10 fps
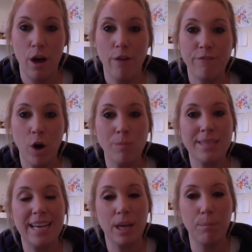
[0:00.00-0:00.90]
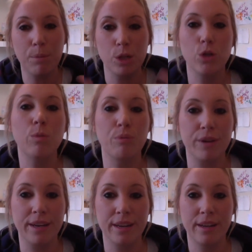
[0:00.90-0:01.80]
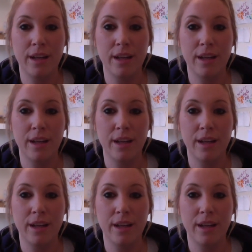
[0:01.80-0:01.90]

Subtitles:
forms like a blueprint